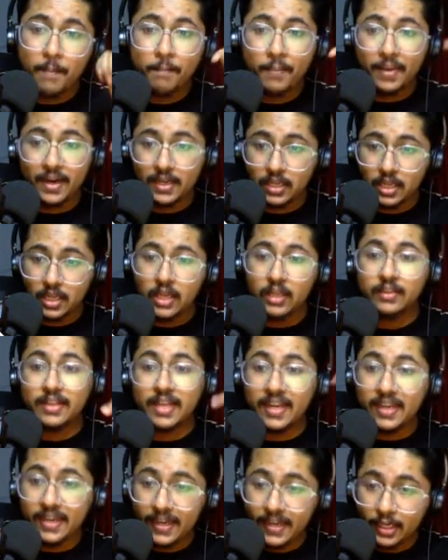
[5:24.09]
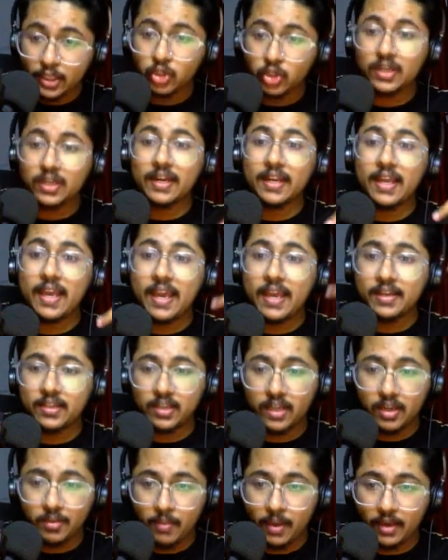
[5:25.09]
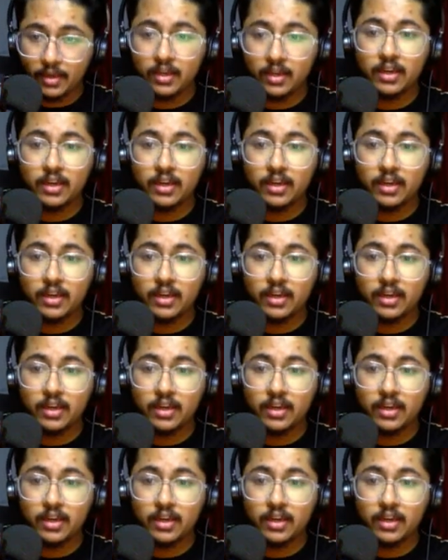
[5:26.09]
but they needed to create demand.